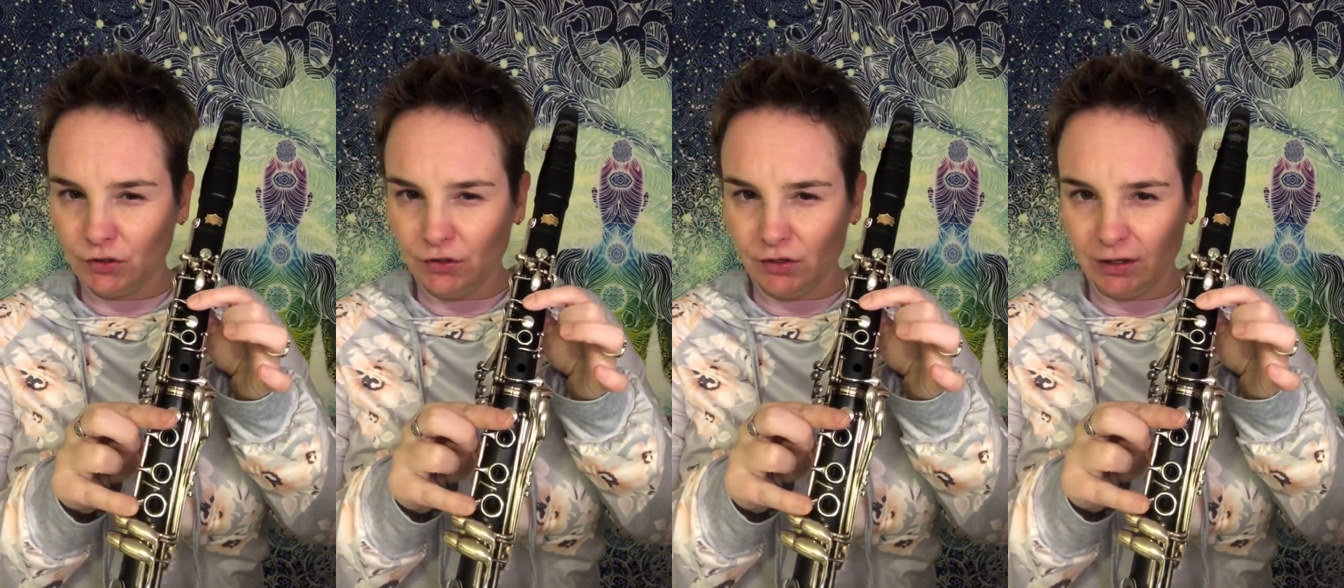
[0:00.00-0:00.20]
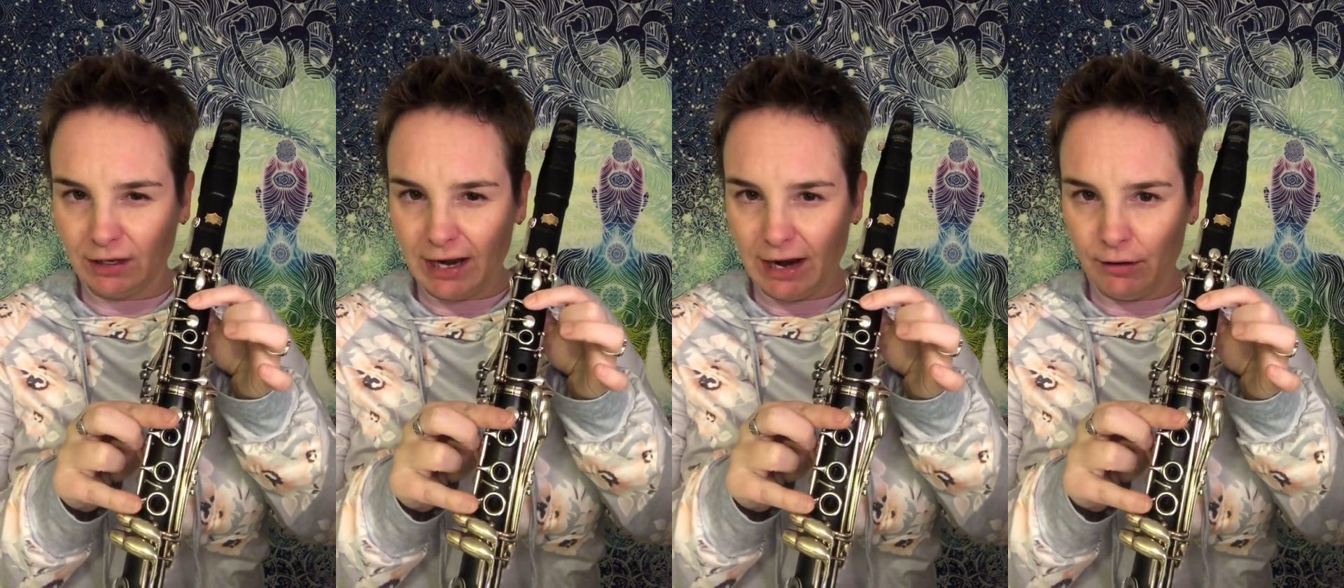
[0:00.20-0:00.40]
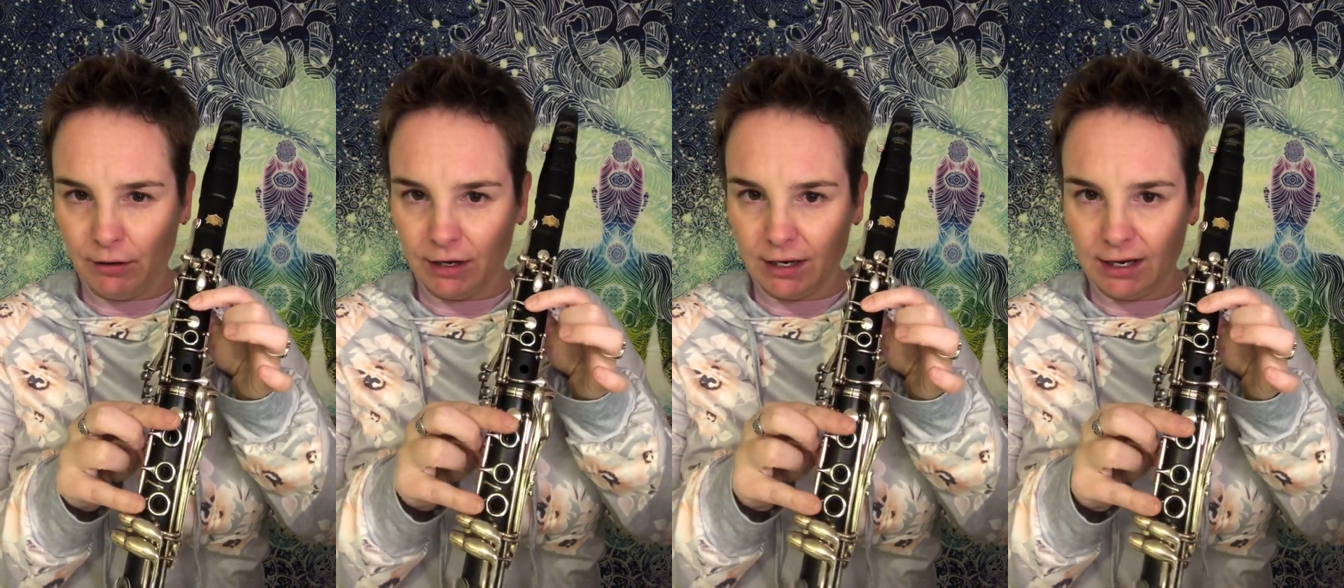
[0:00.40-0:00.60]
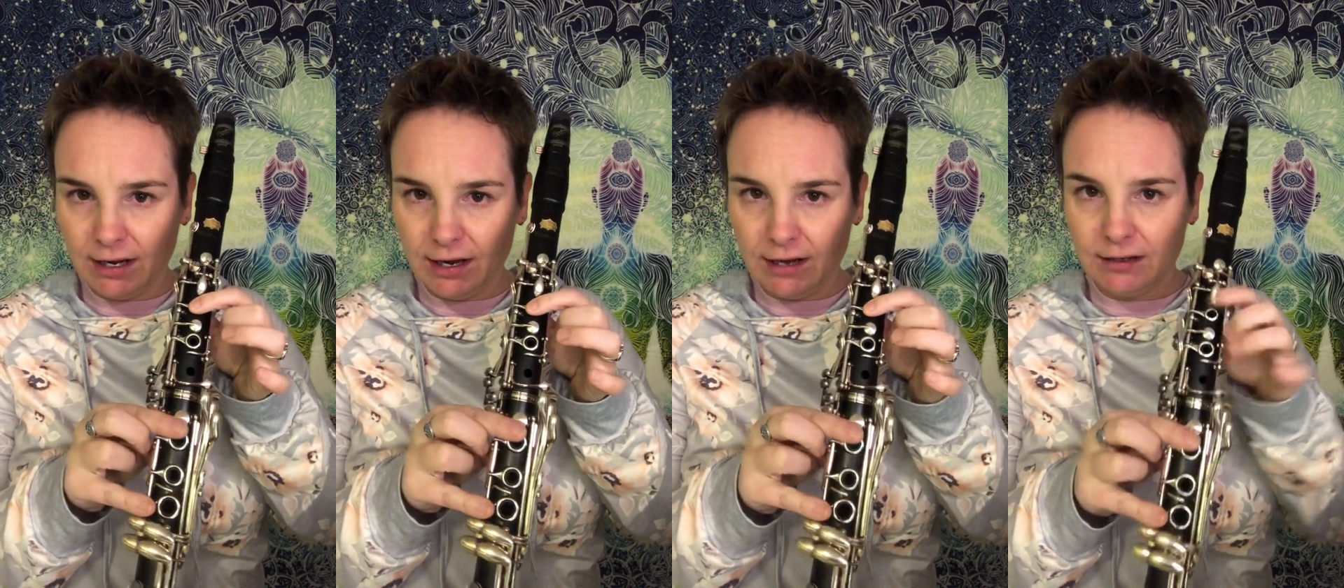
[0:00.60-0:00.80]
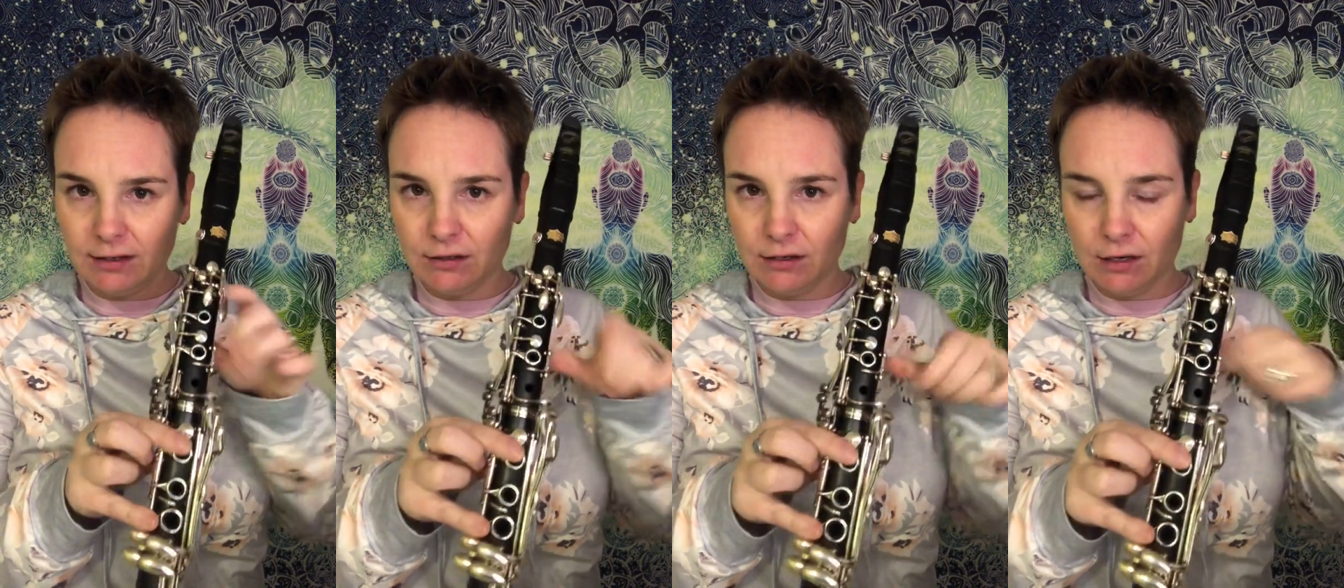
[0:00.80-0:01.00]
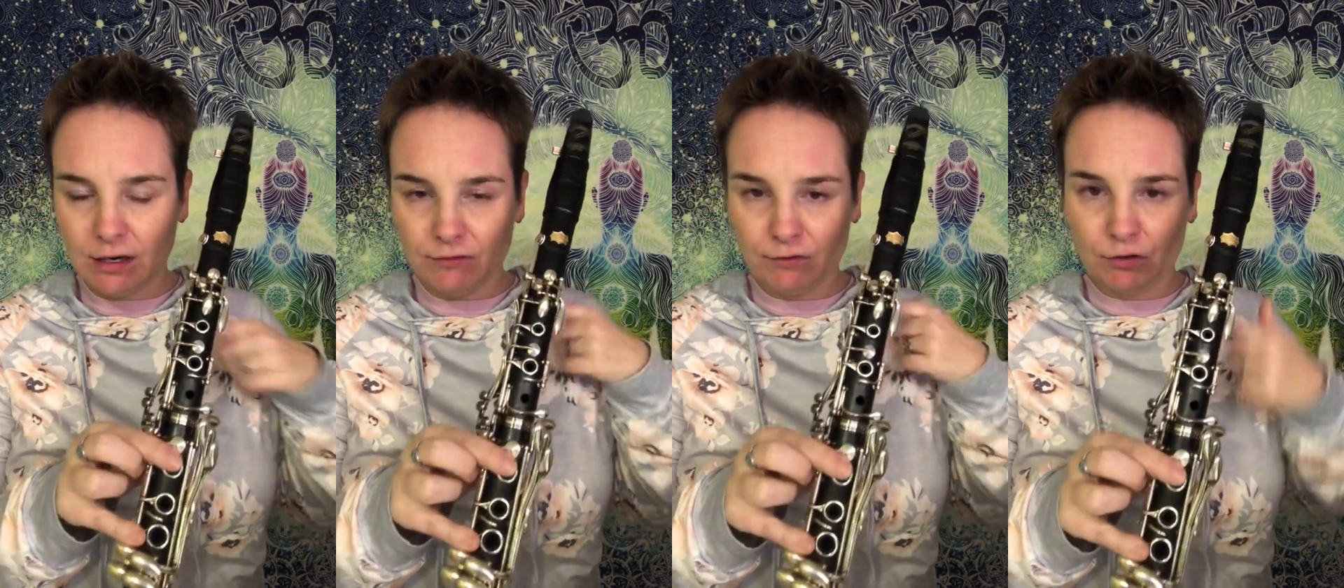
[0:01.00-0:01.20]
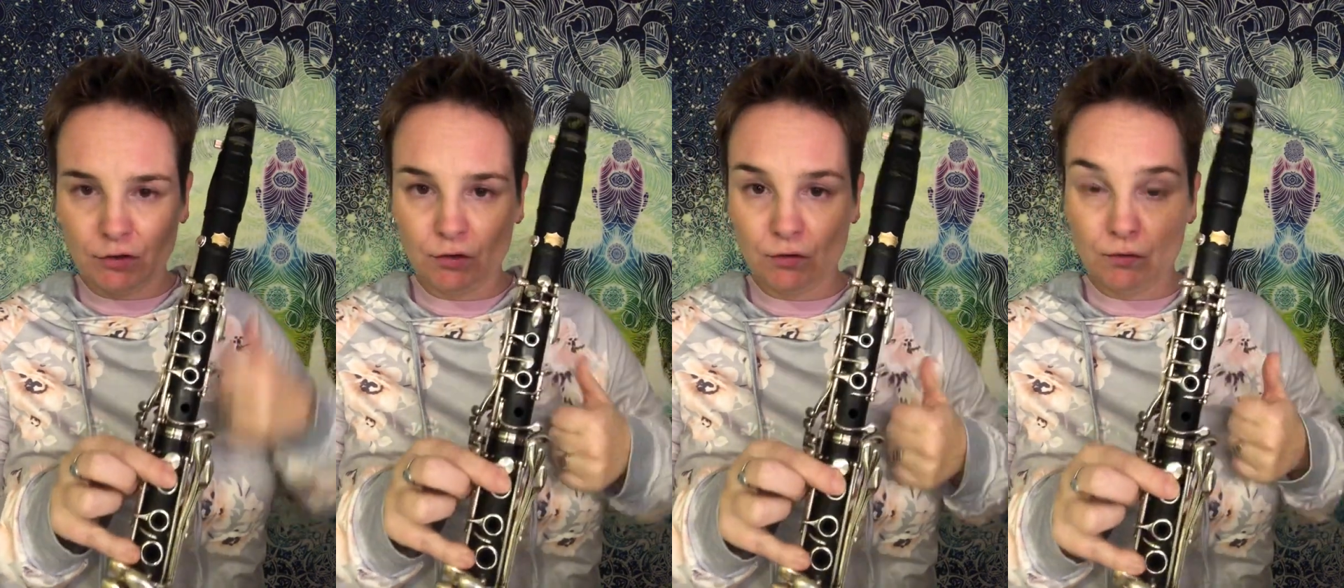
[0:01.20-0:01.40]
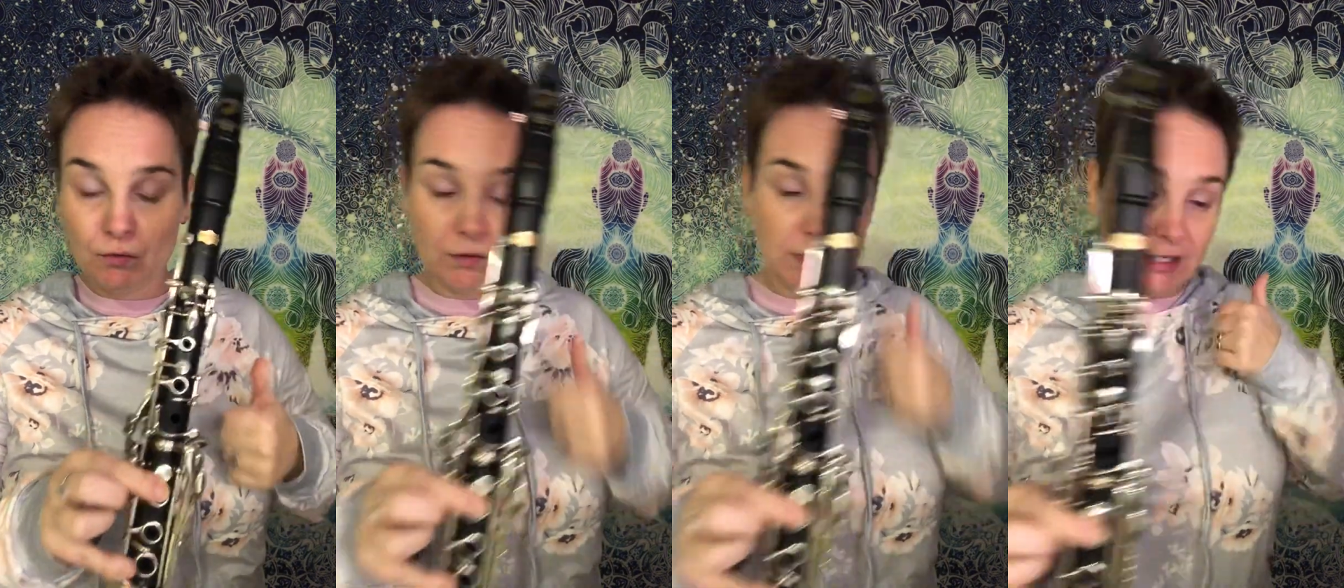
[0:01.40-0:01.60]
on your clarinet, and then you have a
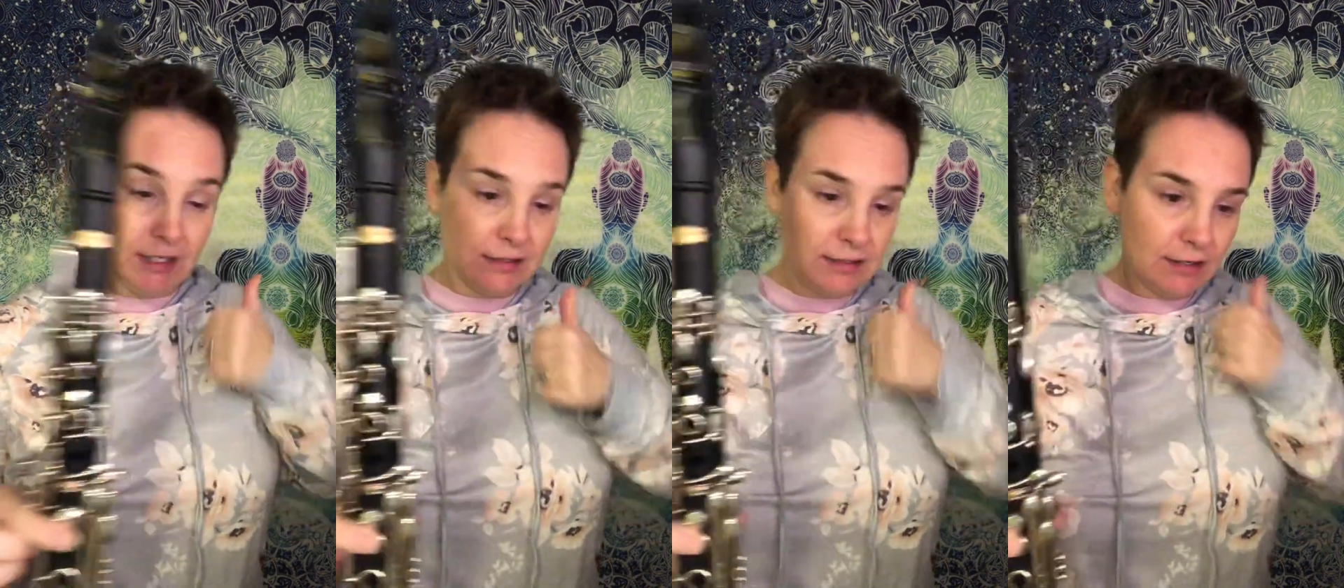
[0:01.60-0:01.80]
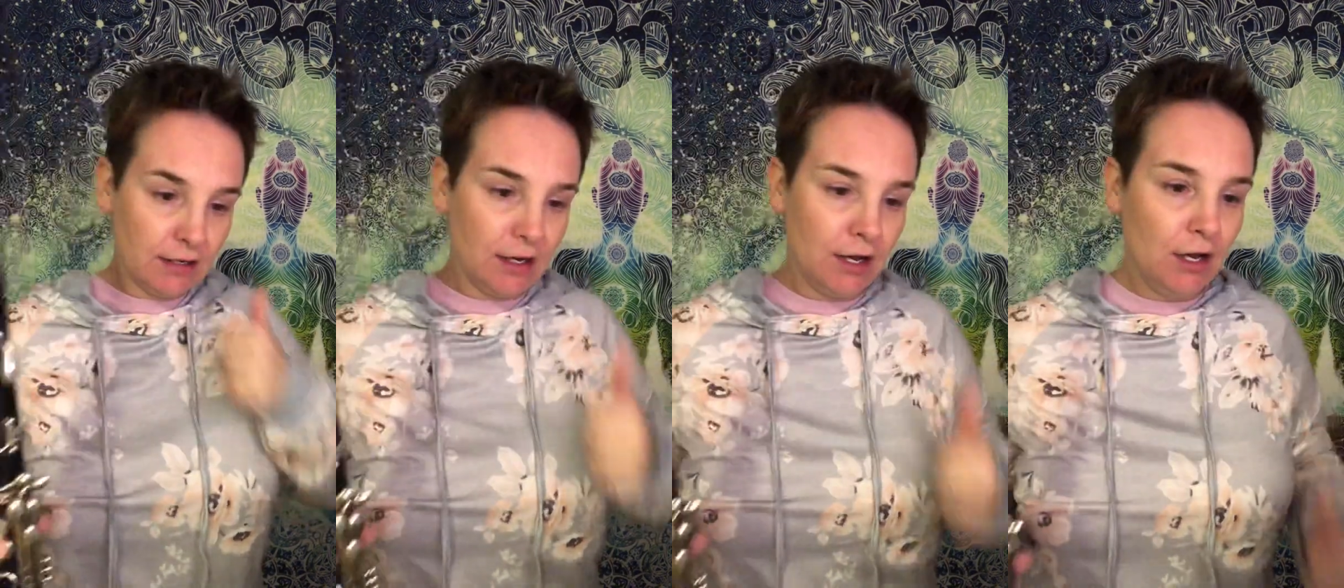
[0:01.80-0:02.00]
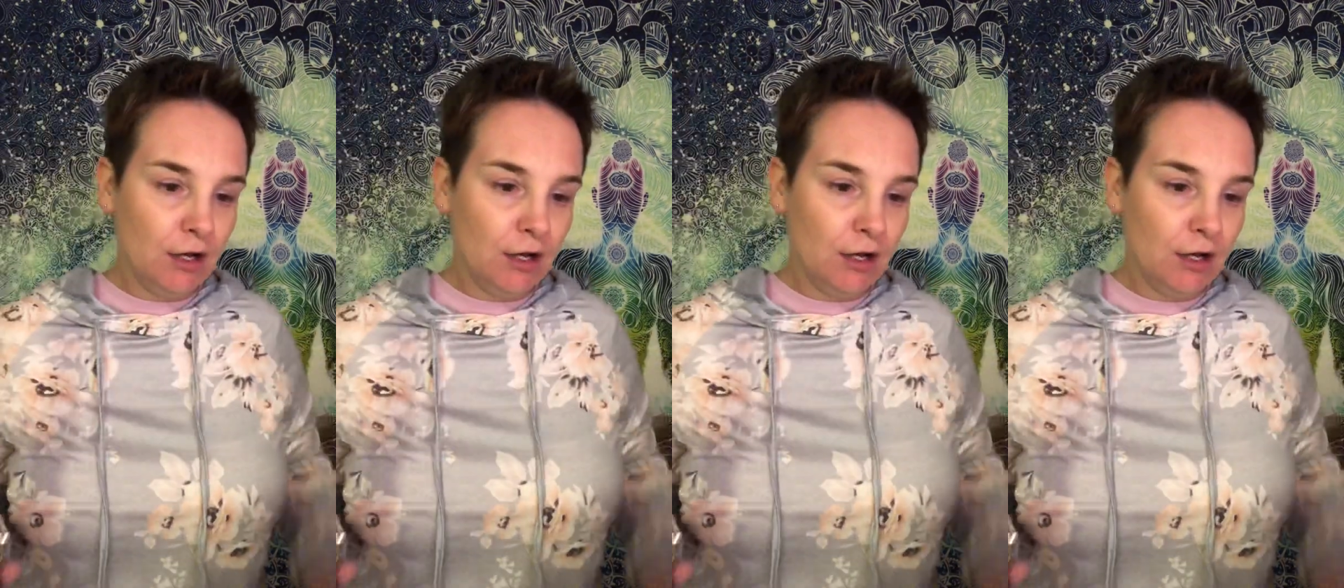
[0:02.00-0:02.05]
good reed